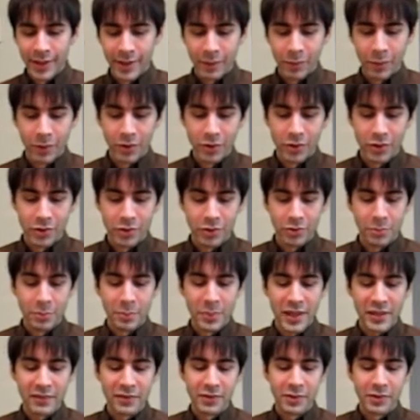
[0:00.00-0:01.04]
want to
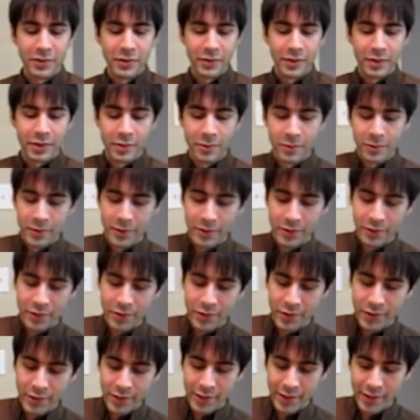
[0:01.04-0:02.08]
bevel the corners
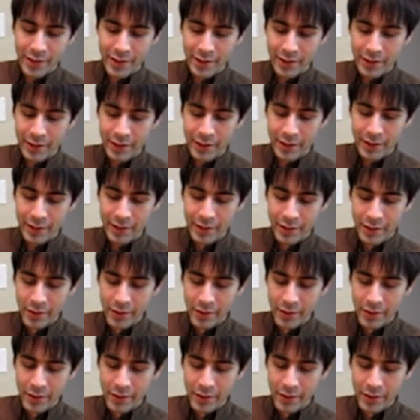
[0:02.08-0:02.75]
slightly.